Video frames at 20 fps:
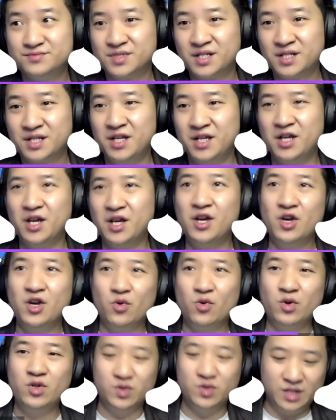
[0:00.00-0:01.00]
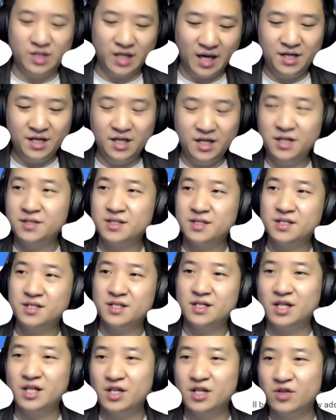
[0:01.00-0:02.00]
Okay, when you done it,
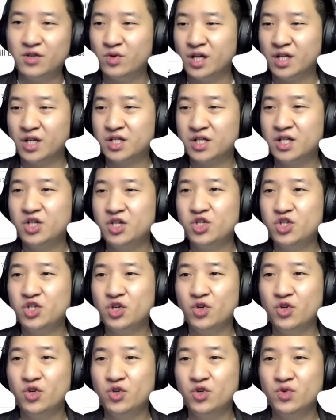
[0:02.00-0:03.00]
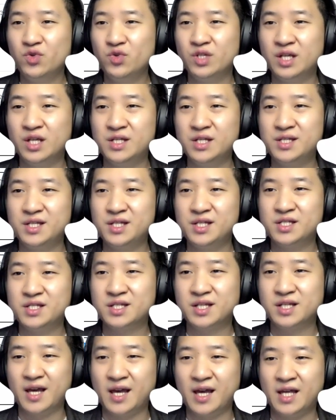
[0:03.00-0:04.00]
it will actually show you this is
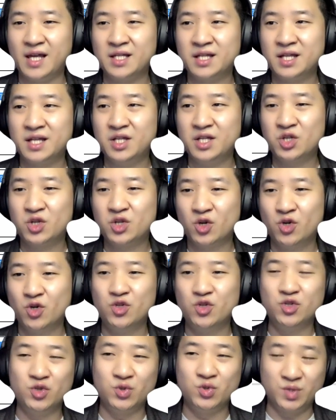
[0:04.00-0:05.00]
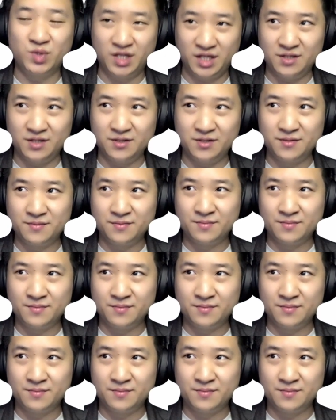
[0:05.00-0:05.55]
the AdSense code you need.